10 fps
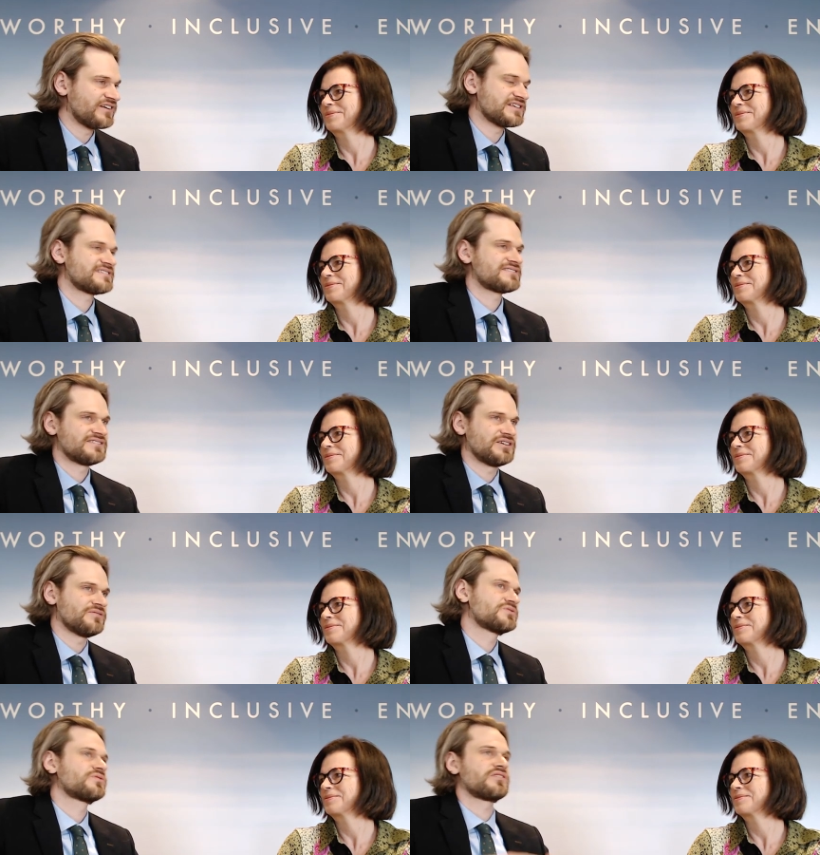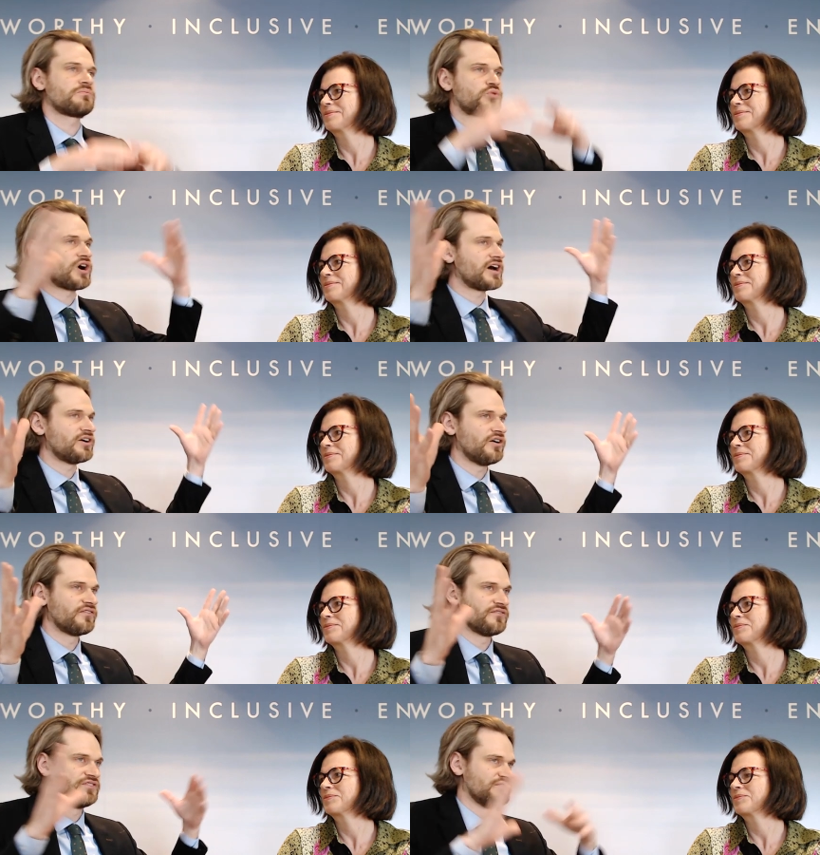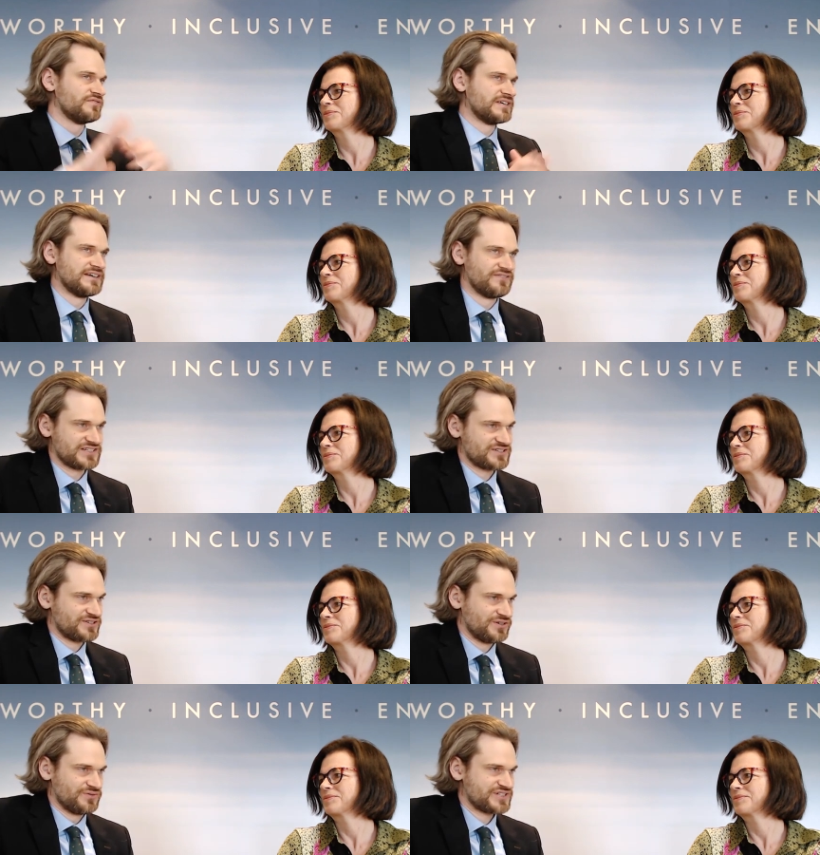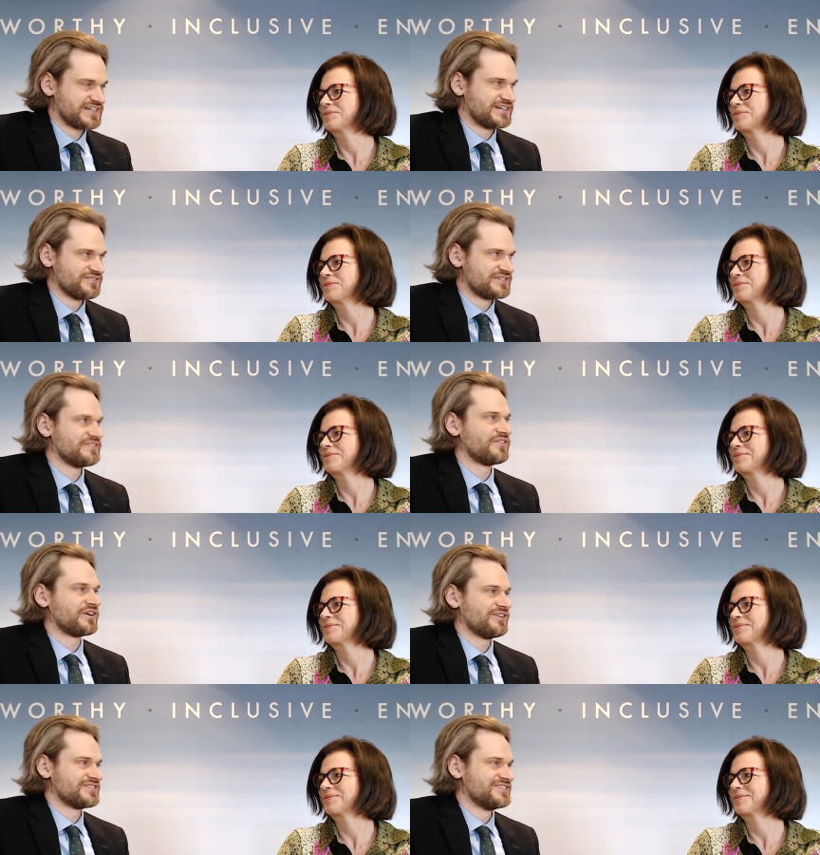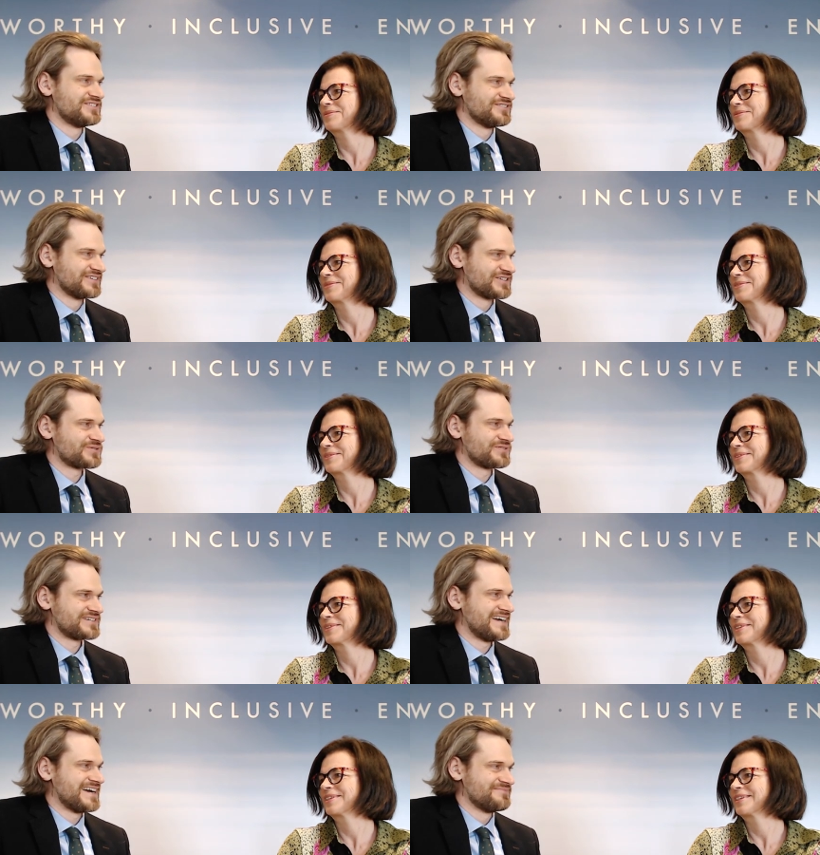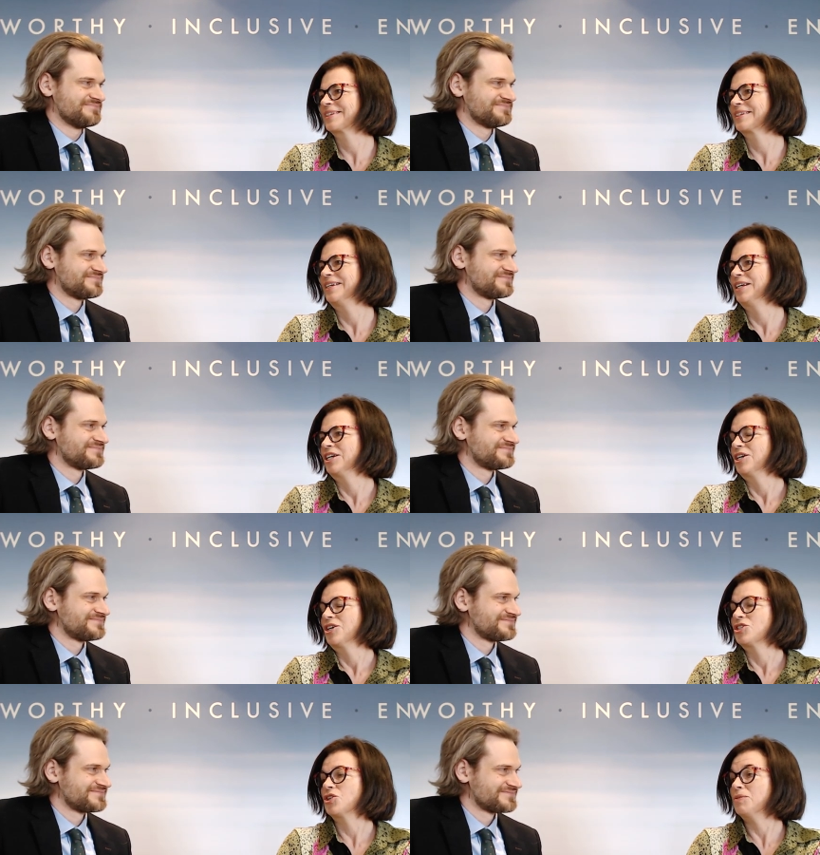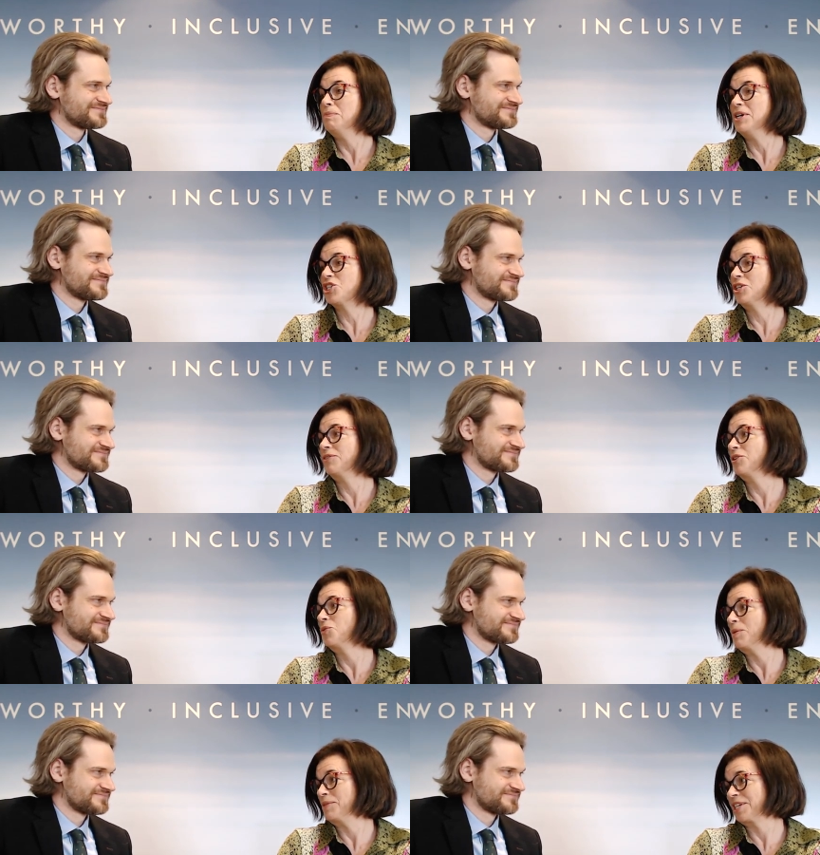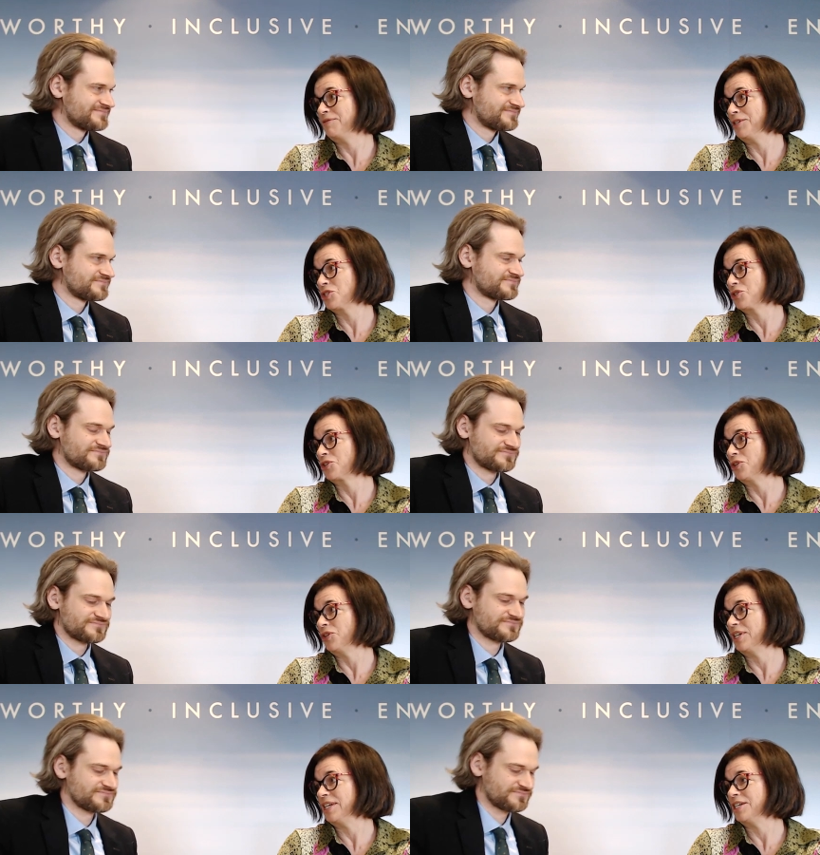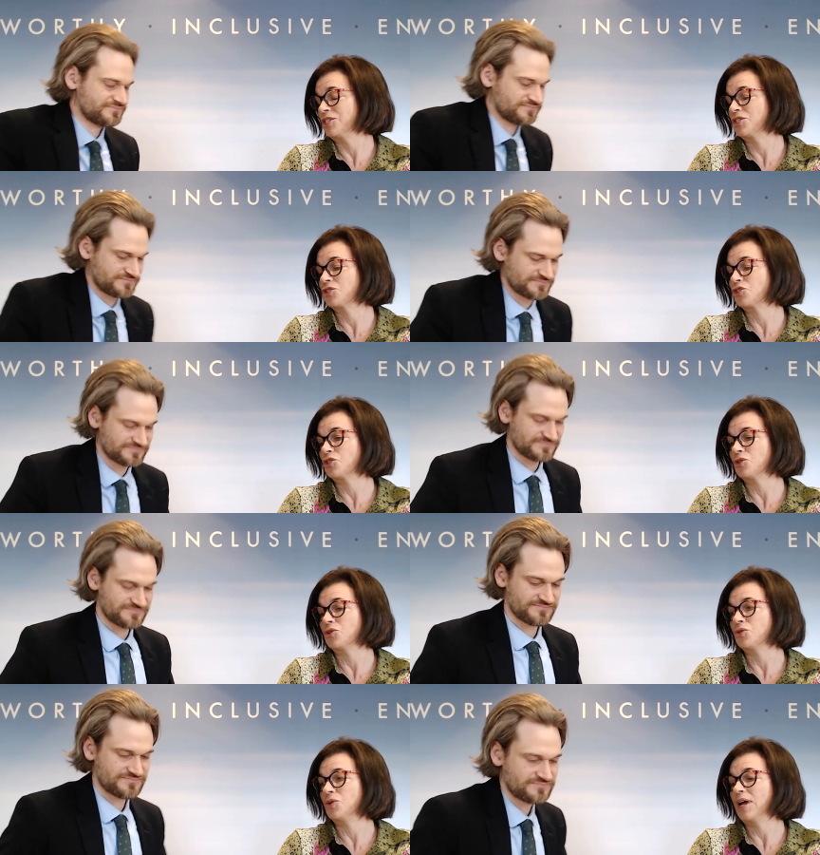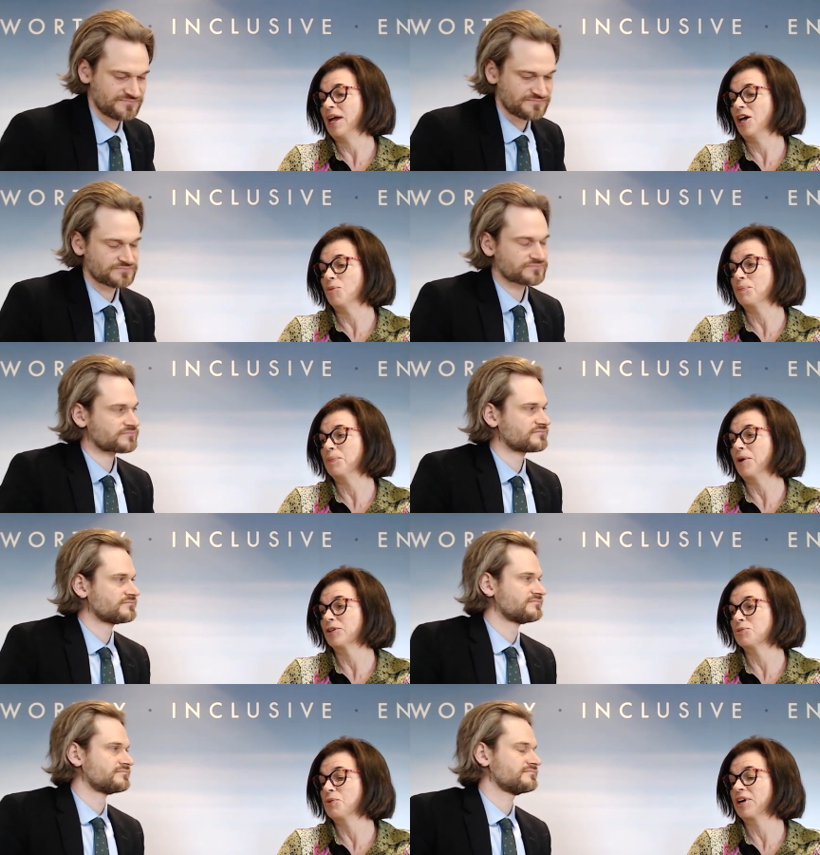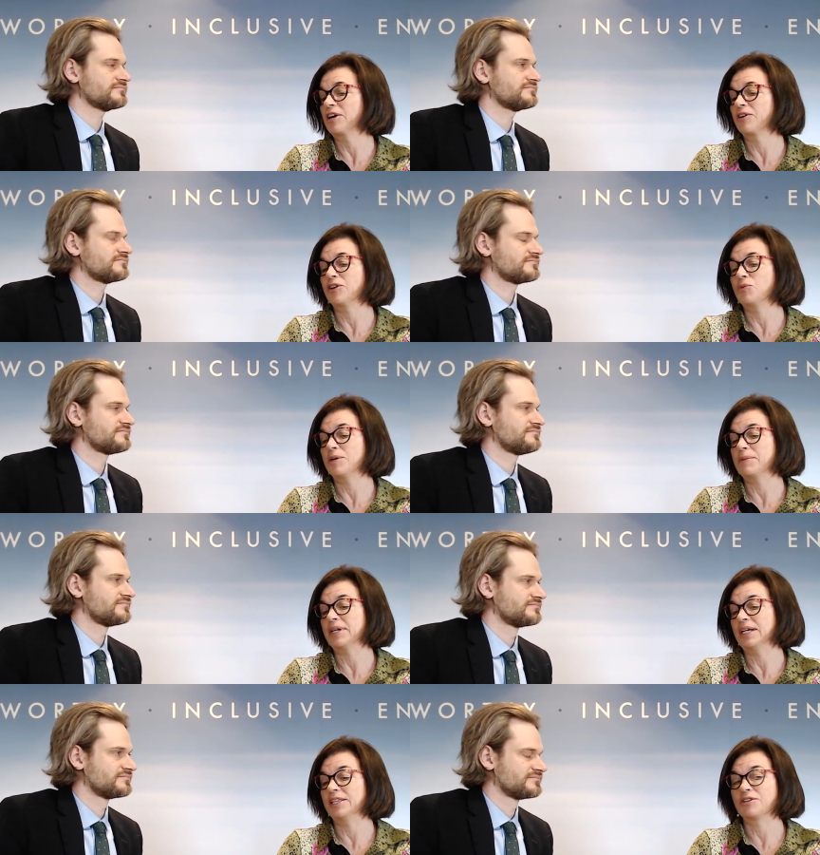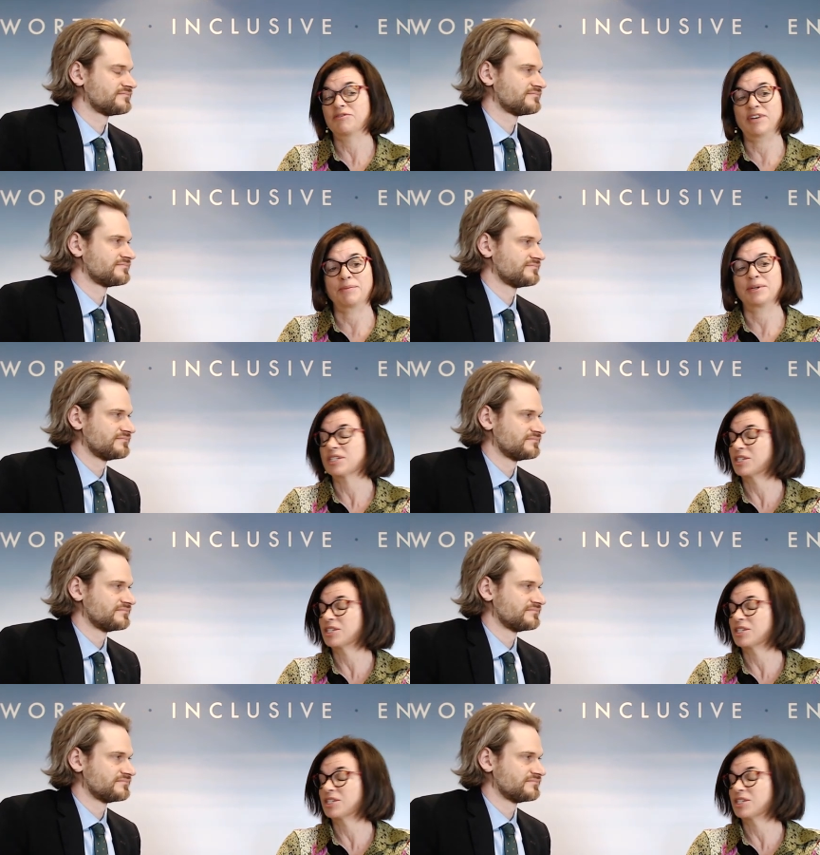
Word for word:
Speaker 1: us, you know, sort of the broad overview of the Giving Circle, which I know is difficult to do in a short time.
Speaker 2: So the mission of the Women's Giving Circle is to help Baltimore area women and their families